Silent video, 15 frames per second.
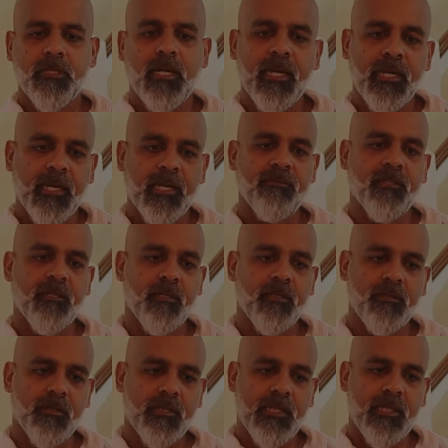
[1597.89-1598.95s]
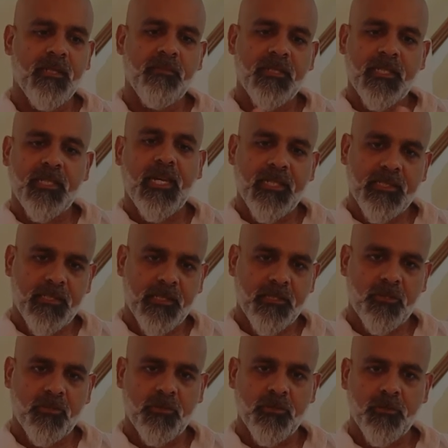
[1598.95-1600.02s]
I have limited
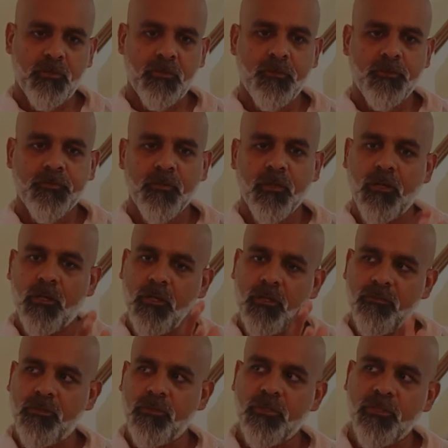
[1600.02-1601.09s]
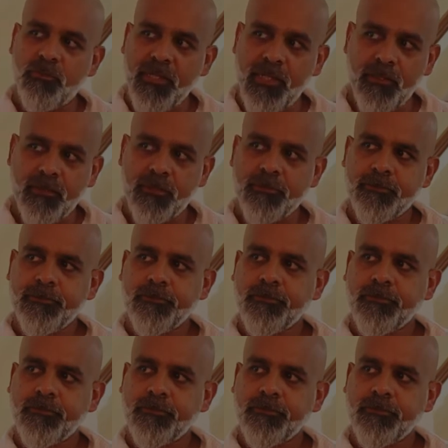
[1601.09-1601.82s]
access to all of those beings.